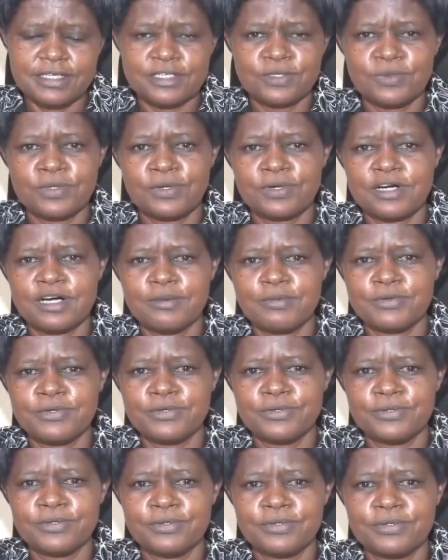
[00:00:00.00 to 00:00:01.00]
to welcome
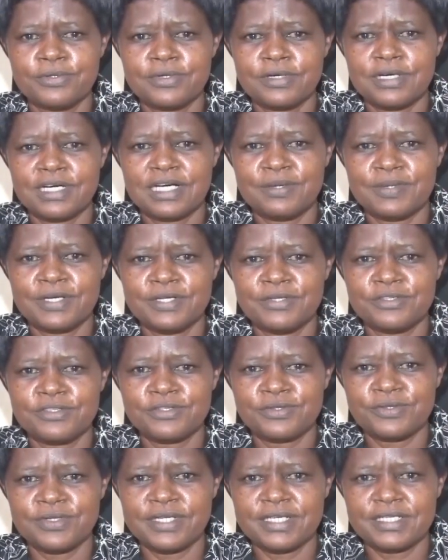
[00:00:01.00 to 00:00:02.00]
you, our new
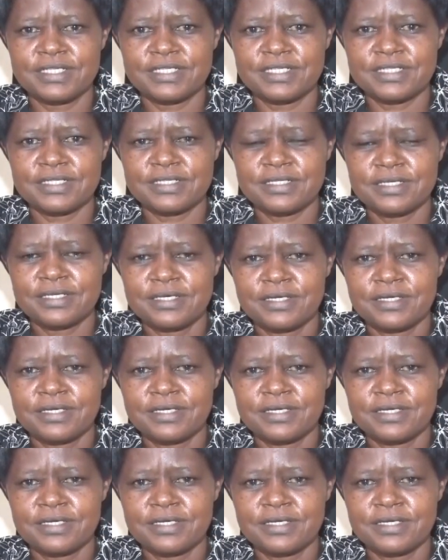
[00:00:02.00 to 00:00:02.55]
students